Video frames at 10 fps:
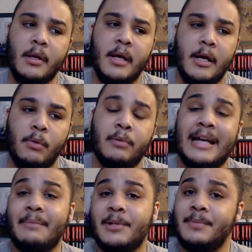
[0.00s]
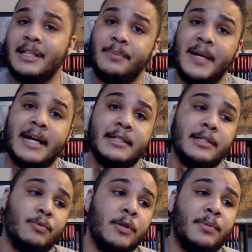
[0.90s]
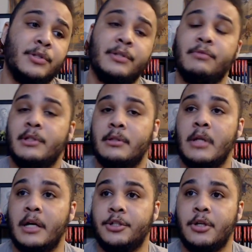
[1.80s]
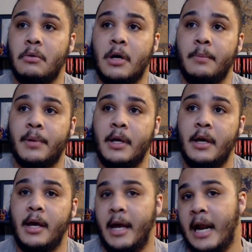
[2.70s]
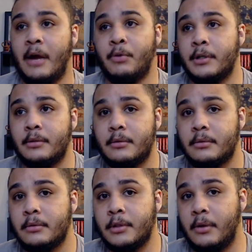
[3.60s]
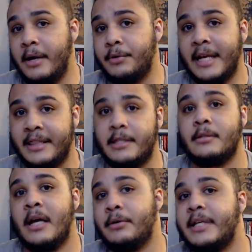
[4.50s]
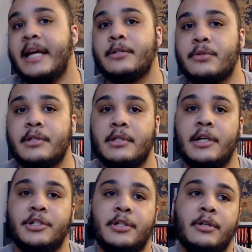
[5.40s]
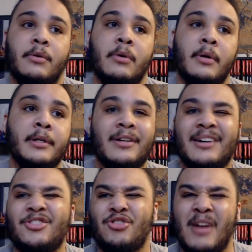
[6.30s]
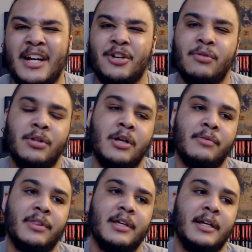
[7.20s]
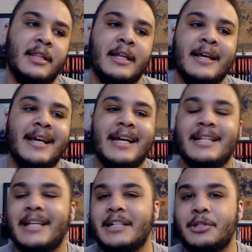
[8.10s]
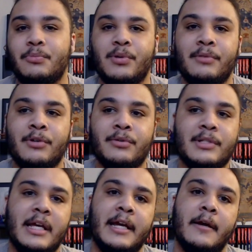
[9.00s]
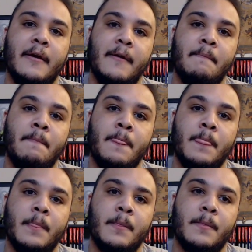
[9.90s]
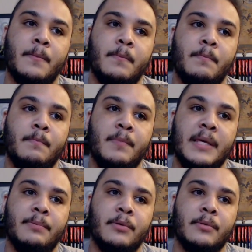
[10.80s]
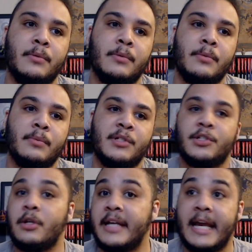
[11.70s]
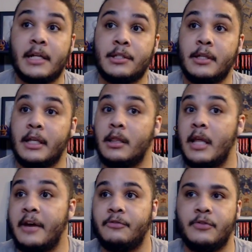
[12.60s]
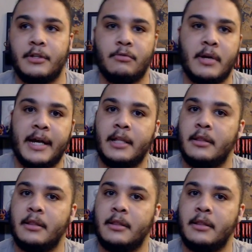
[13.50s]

what would happen to me in the past is one person would not show up, and I would, you know, I would cancel the session, or, you know, I would try to go along with it. And then it just got to the point where it was like people would just start canceling left and right.